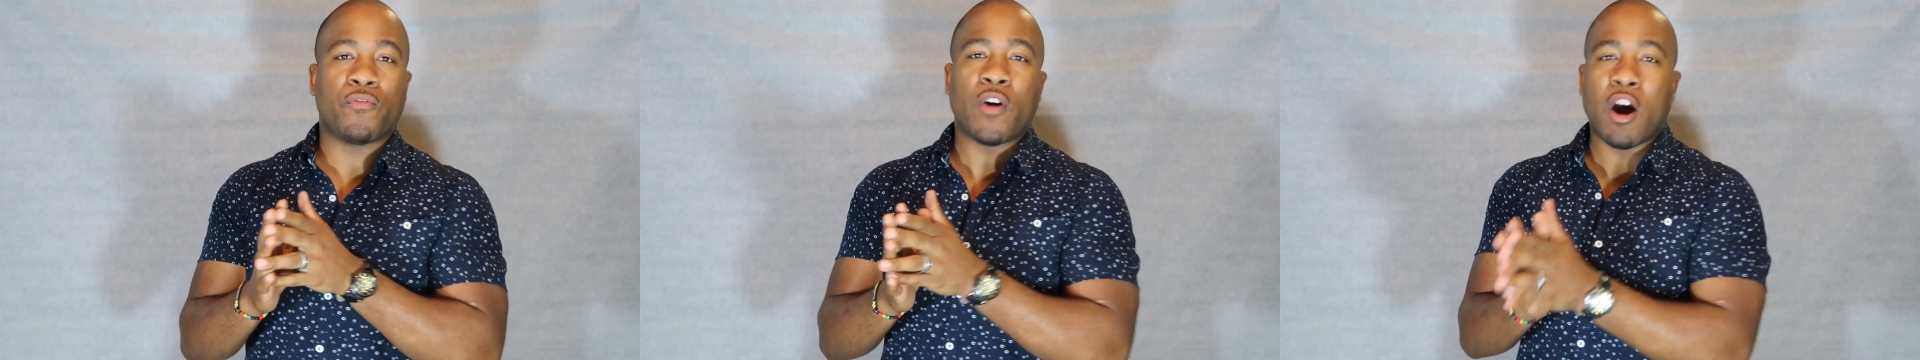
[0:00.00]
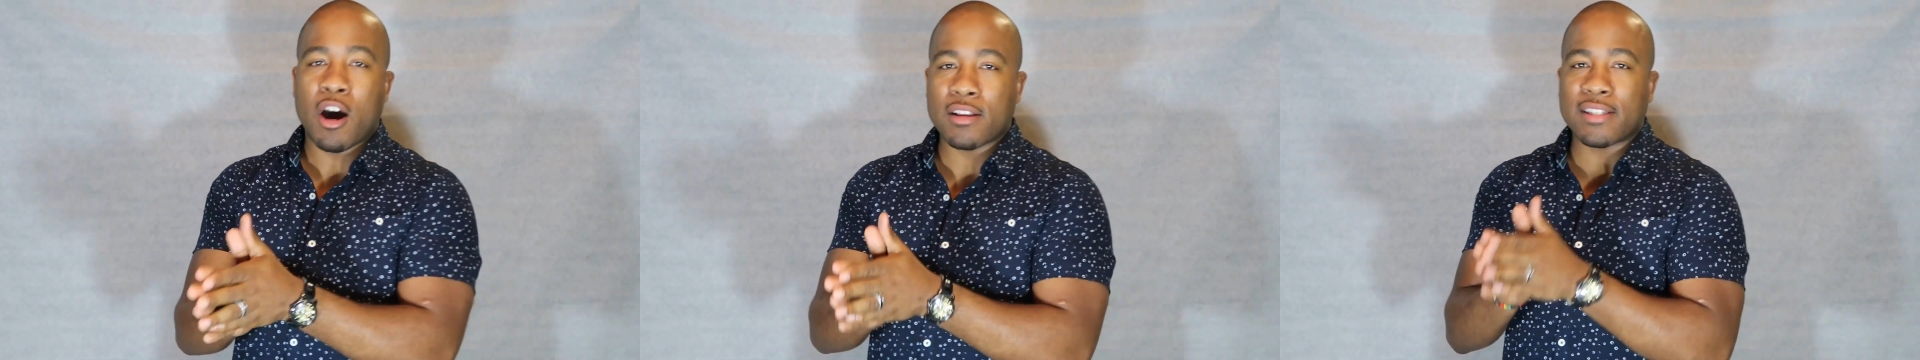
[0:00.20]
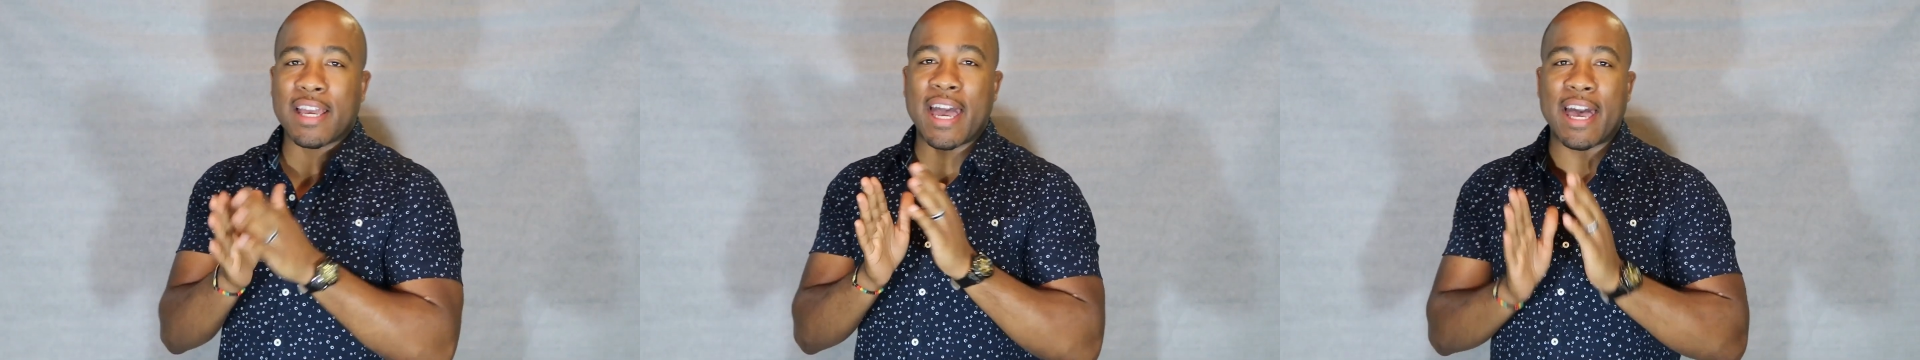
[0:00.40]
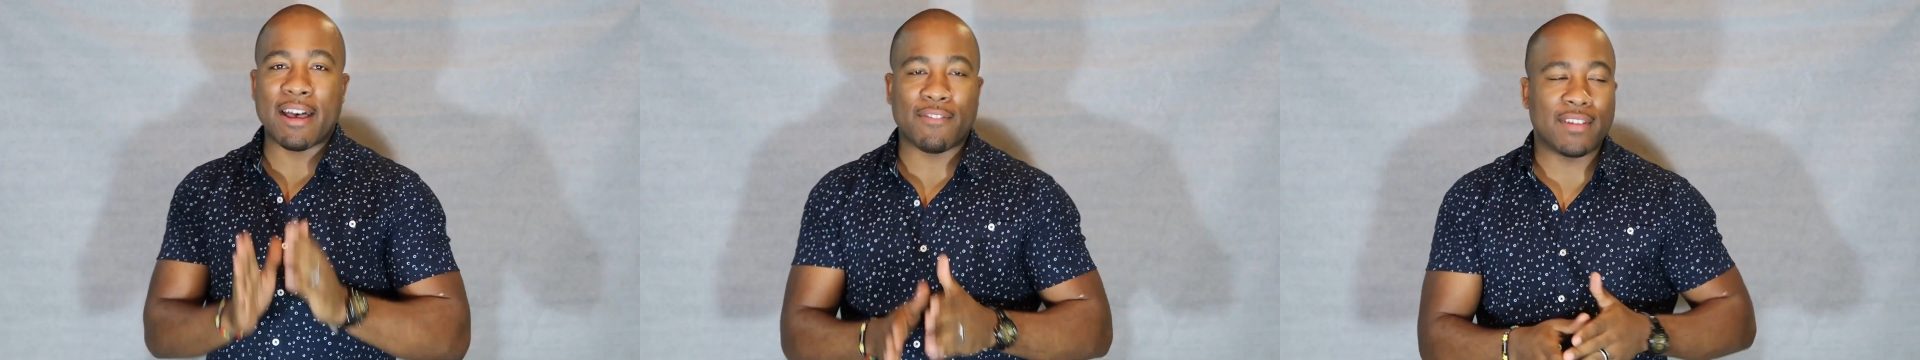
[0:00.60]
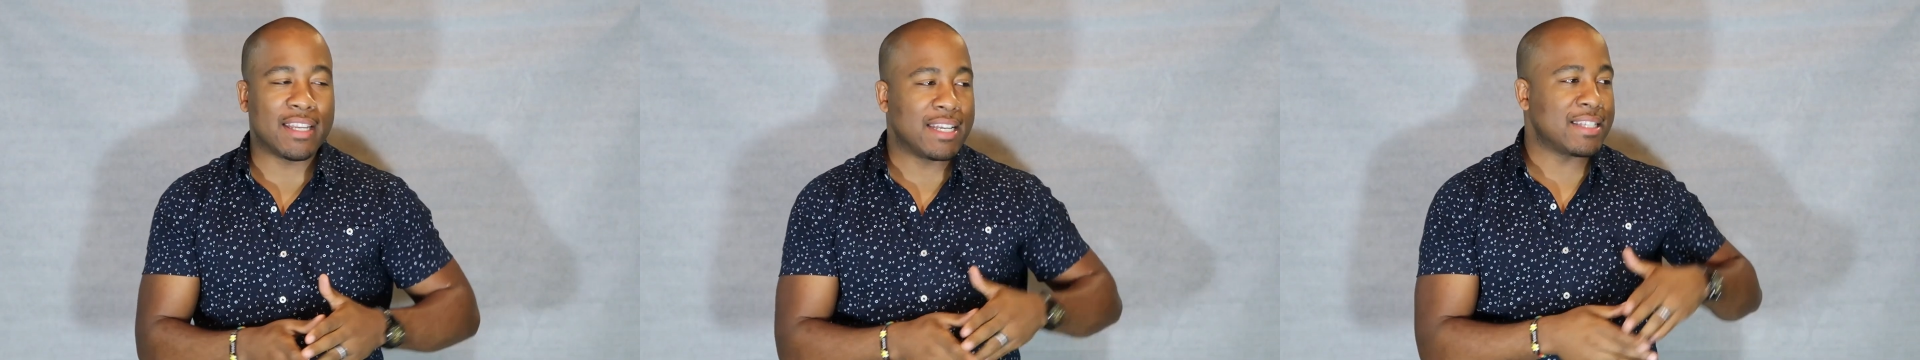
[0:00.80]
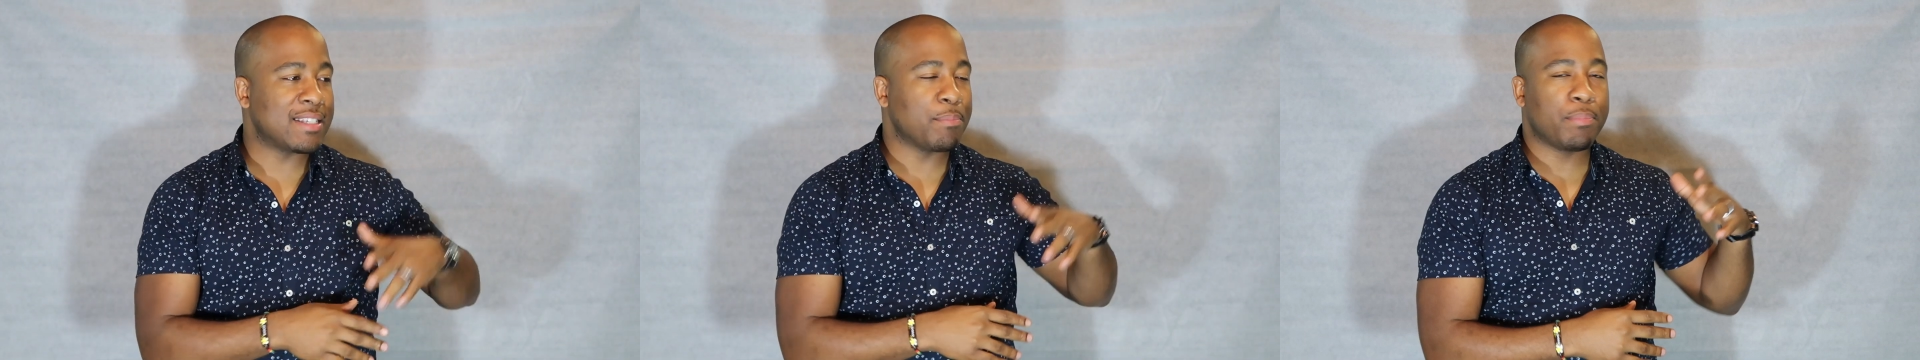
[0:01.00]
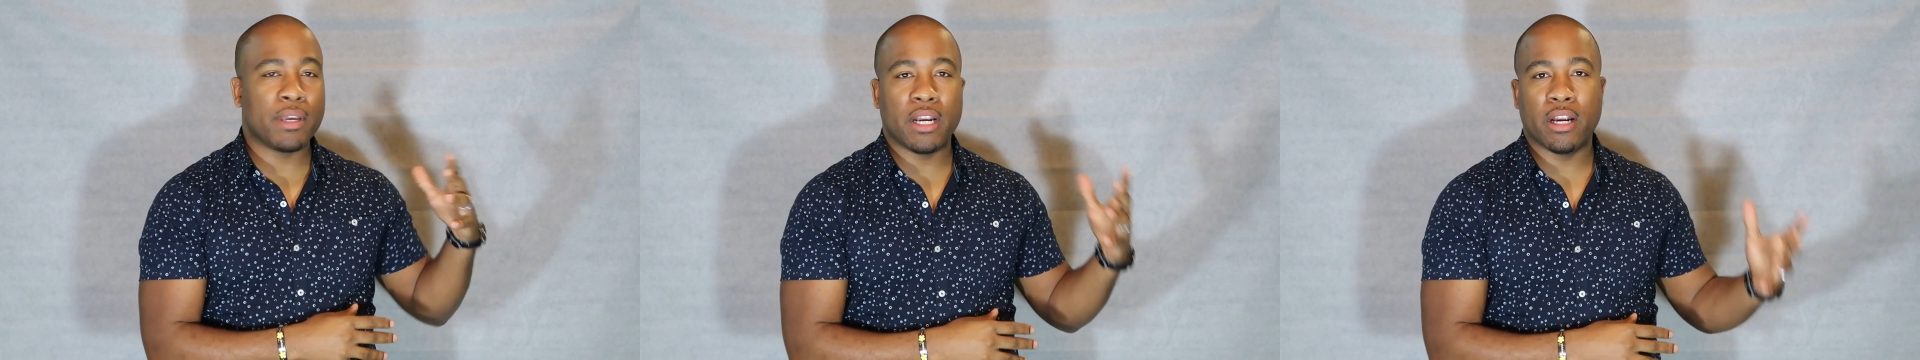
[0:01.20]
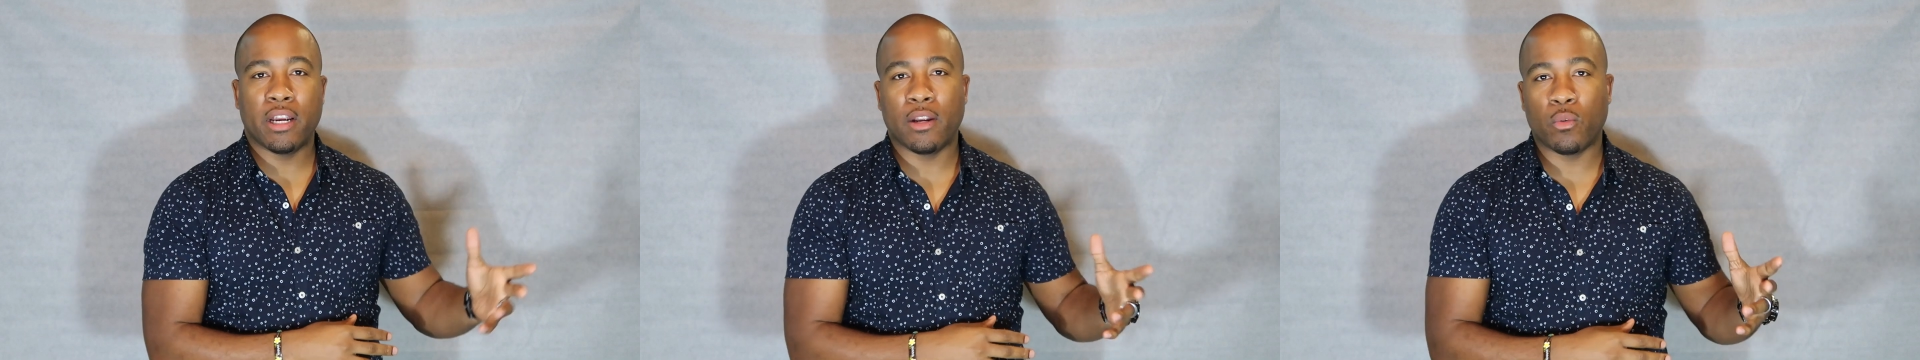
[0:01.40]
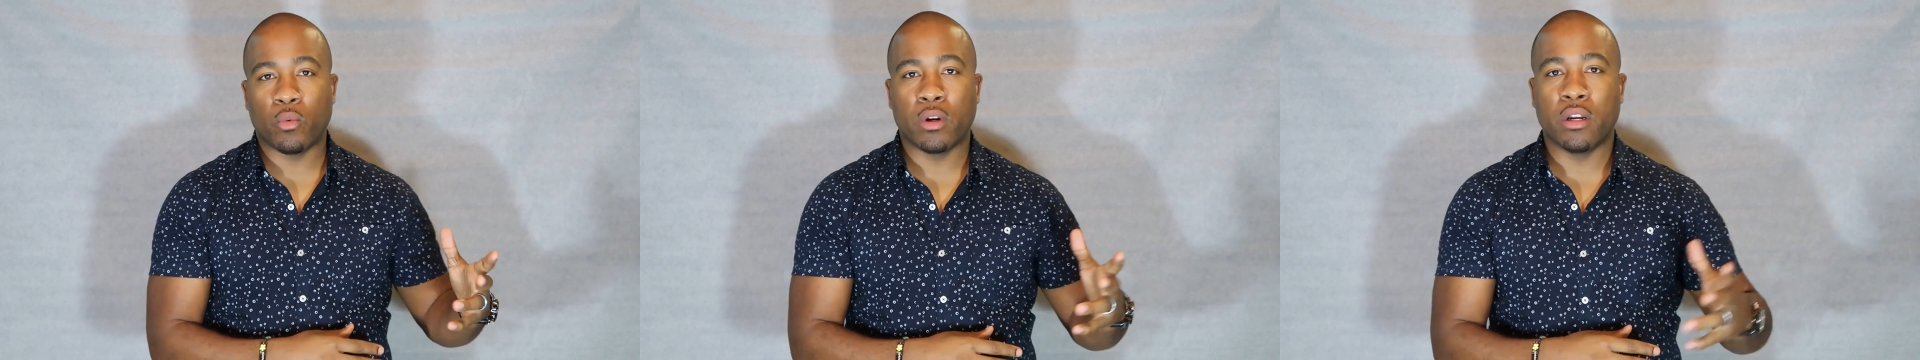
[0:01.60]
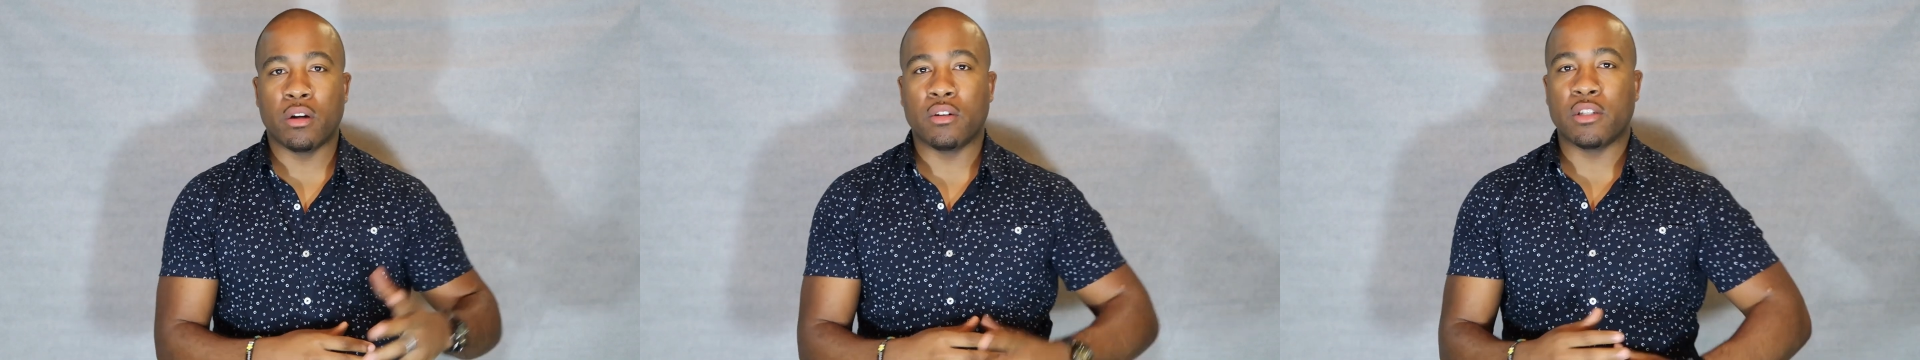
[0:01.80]
false evidence appearing
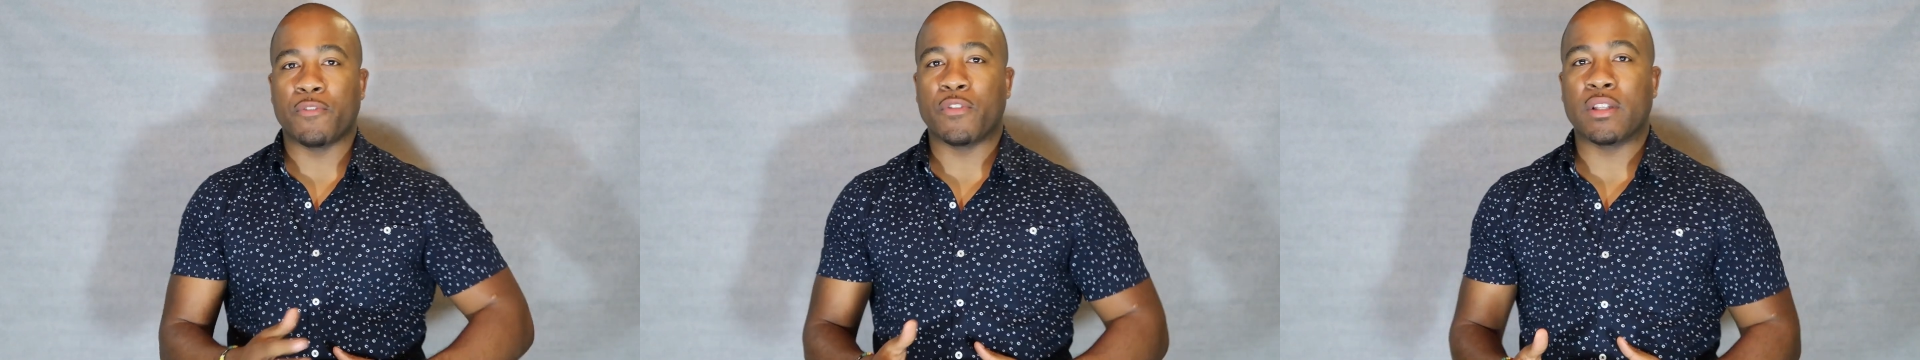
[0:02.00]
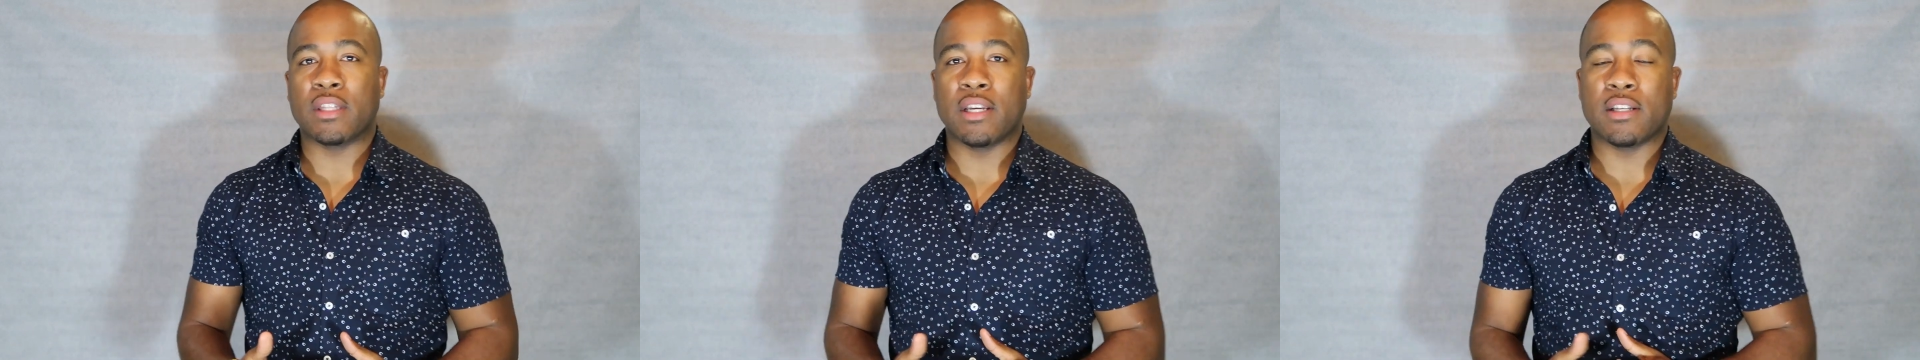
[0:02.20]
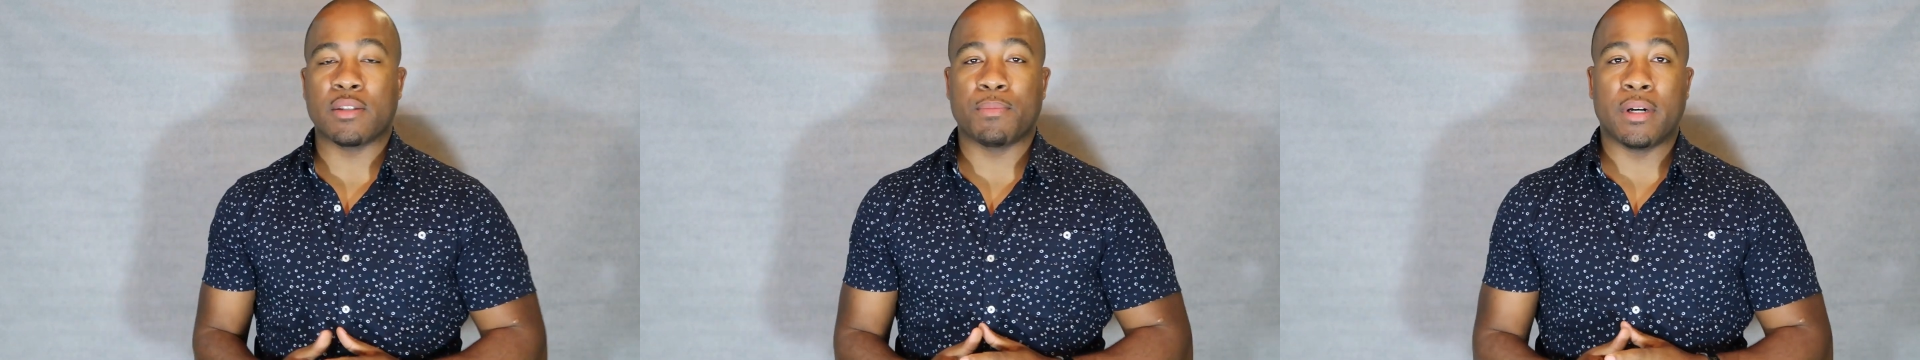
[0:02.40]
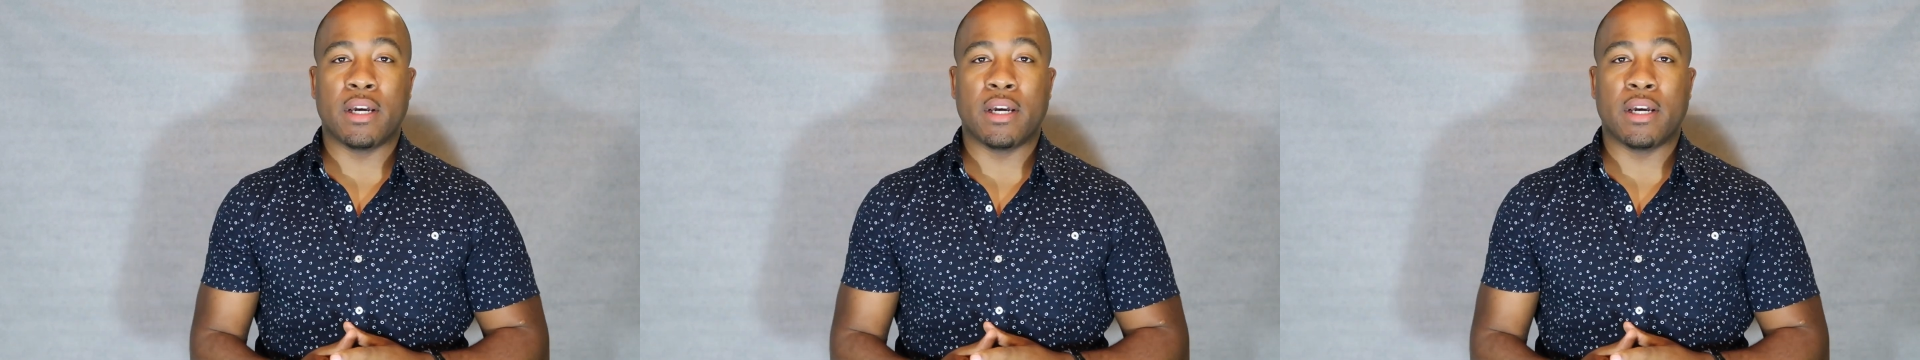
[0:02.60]
real and different things,